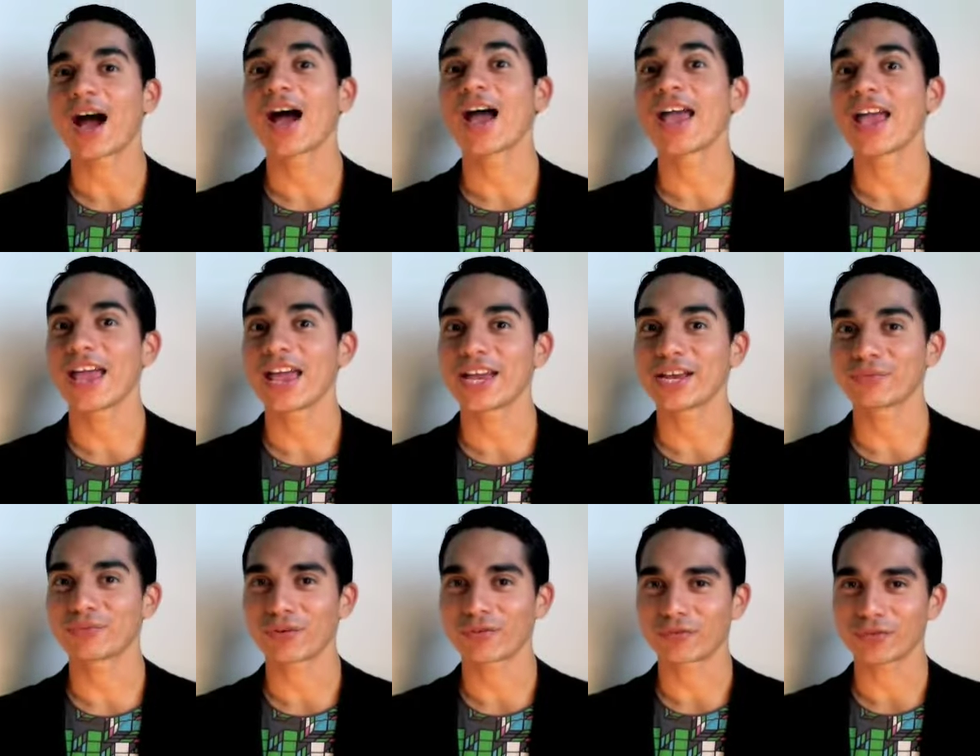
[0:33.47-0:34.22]
I
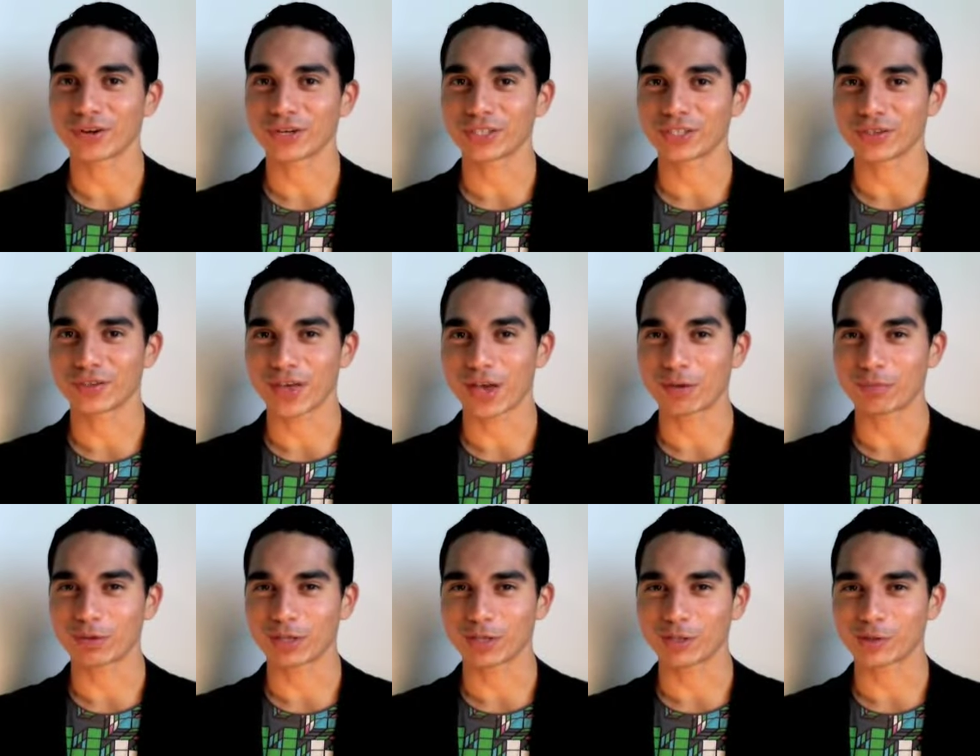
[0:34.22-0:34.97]
hate referring to
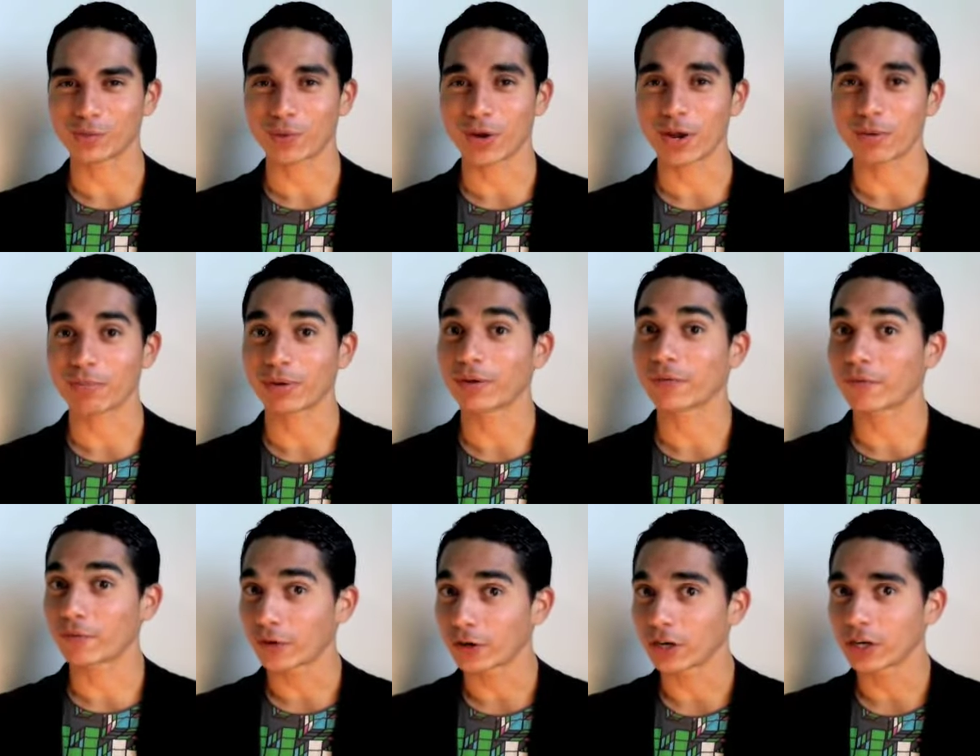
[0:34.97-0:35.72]
them this way, but
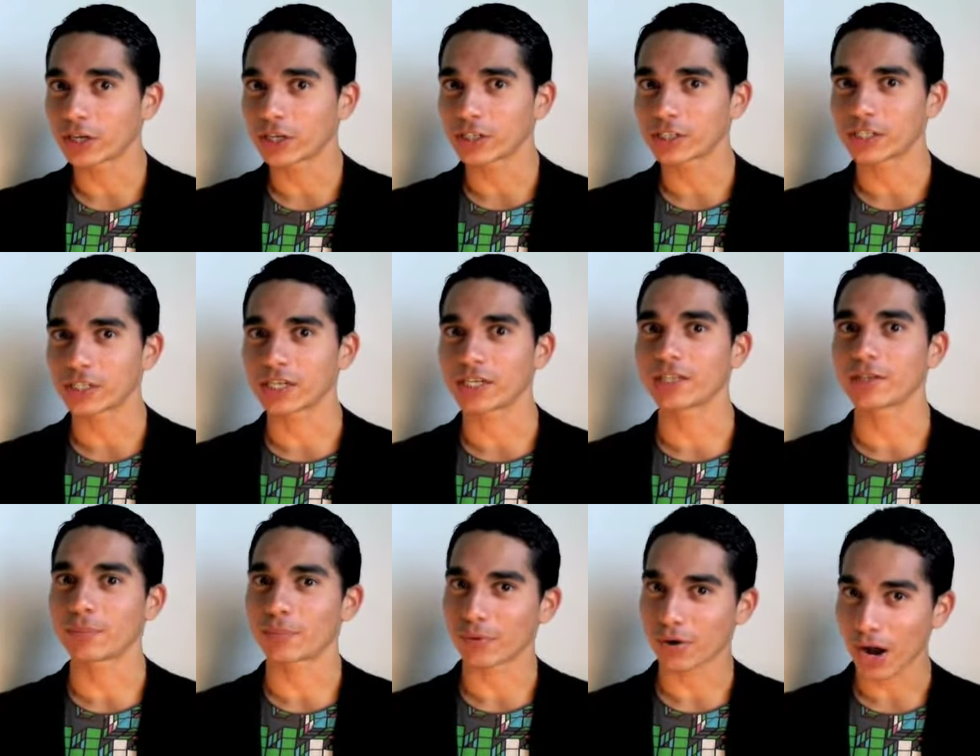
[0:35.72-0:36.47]

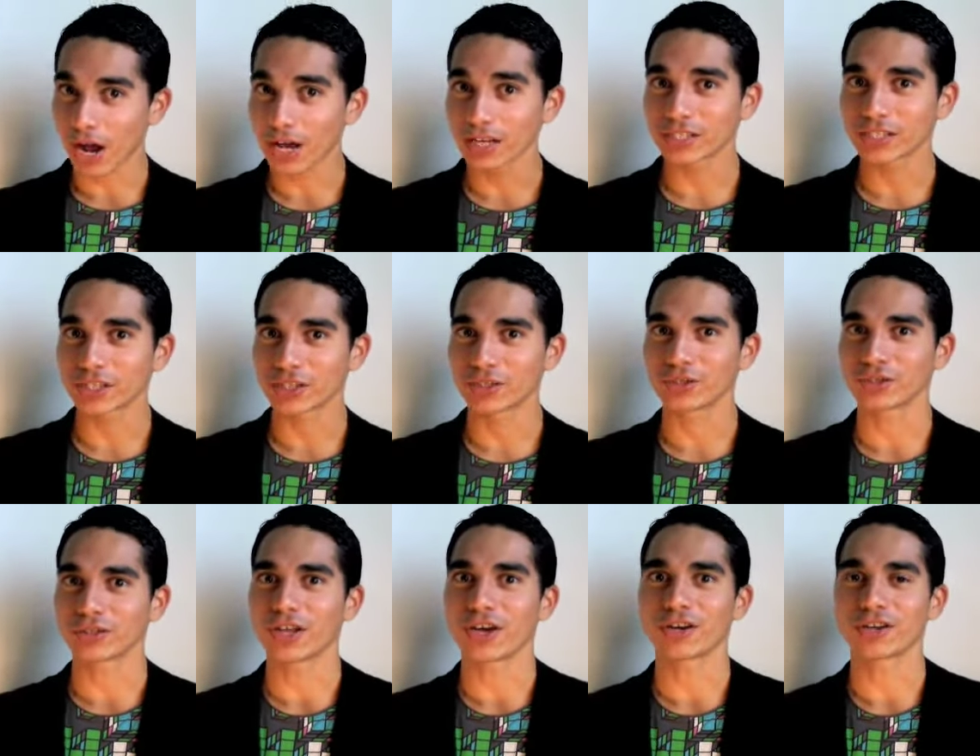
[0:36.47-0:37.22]
first, the process
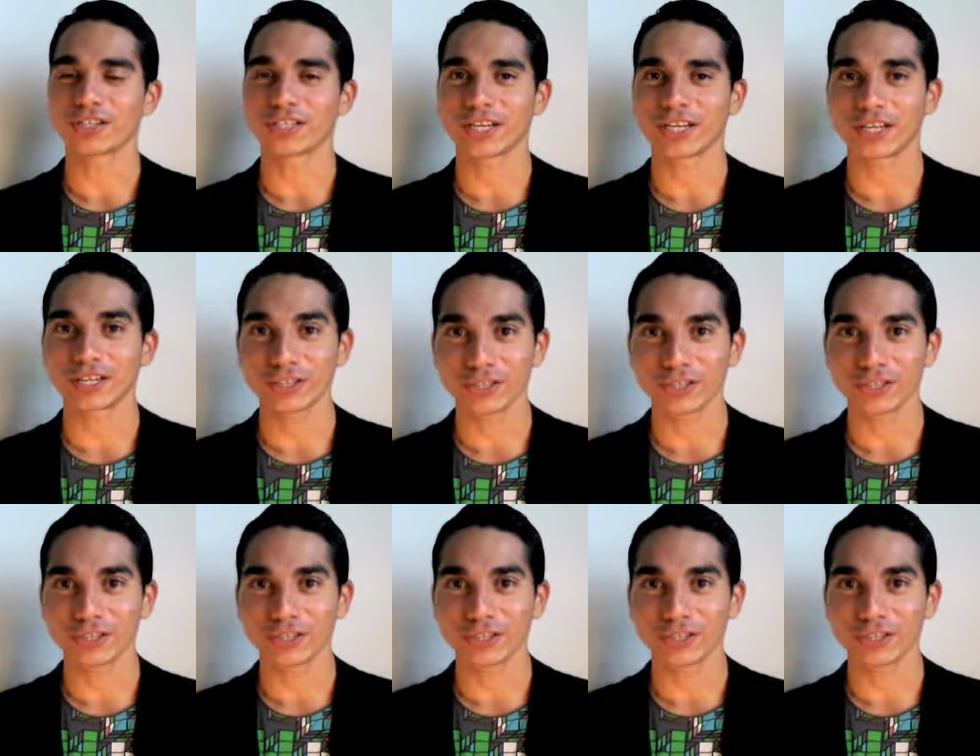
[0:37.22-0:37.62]
took longer than